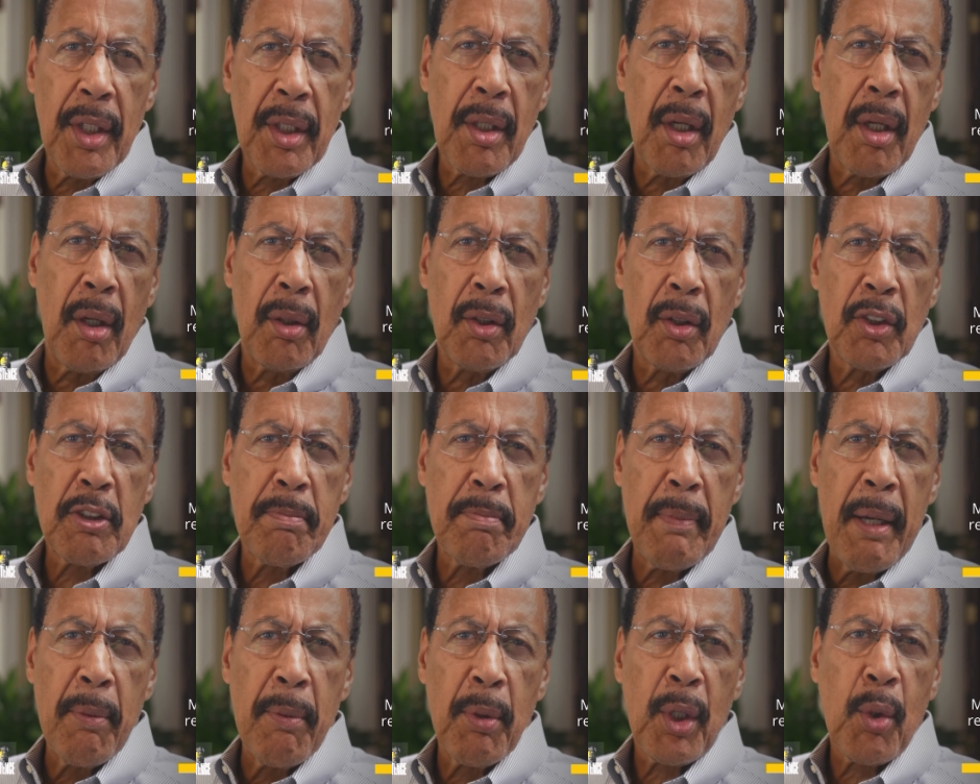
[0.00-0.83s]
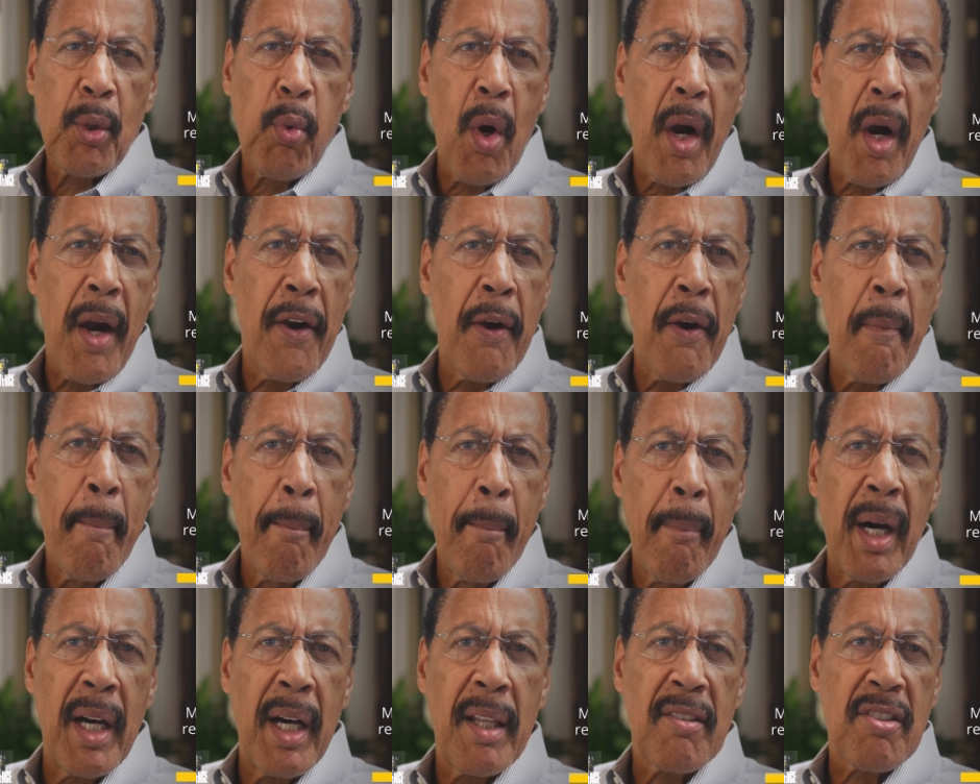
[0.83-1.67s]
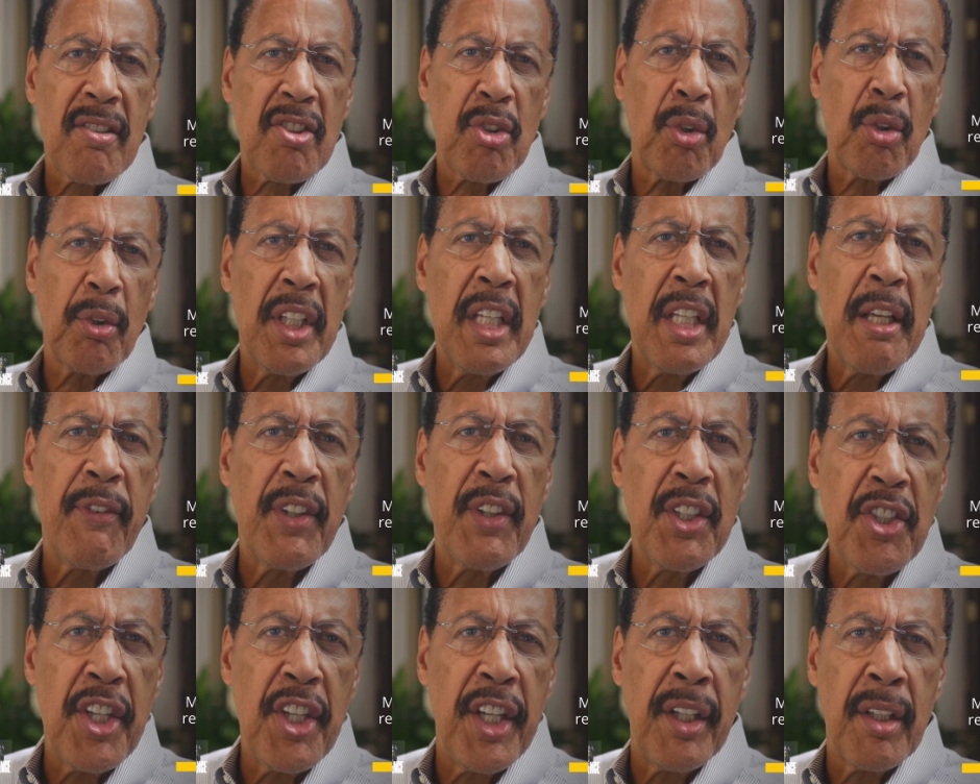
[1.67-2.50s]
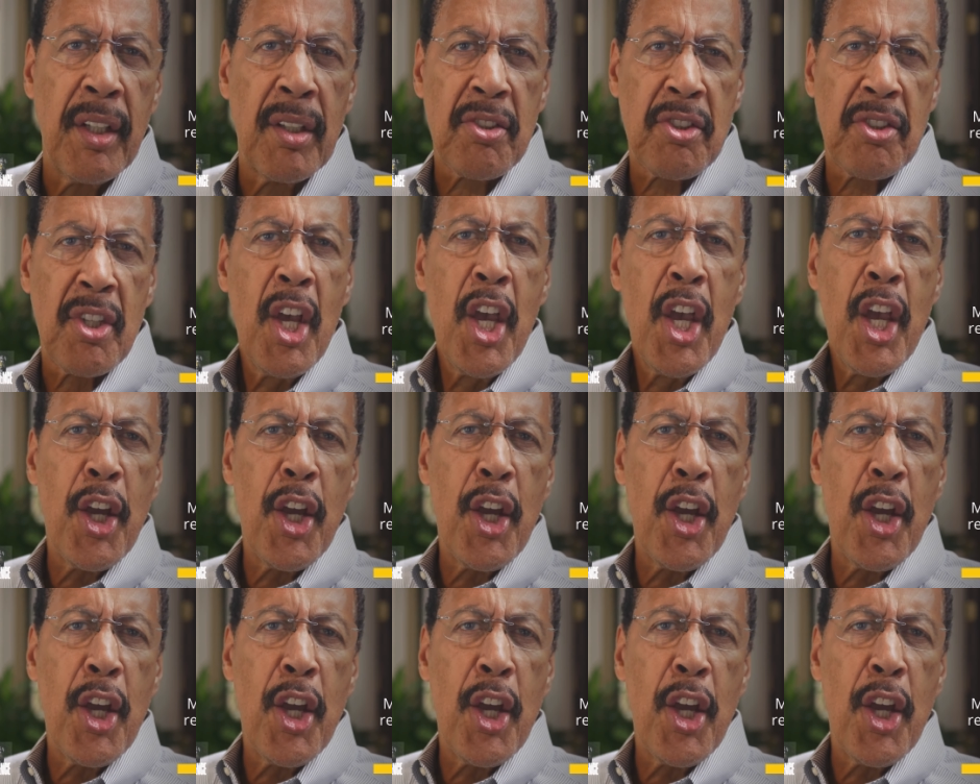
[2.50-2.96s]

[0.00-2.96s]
goals may require months or even years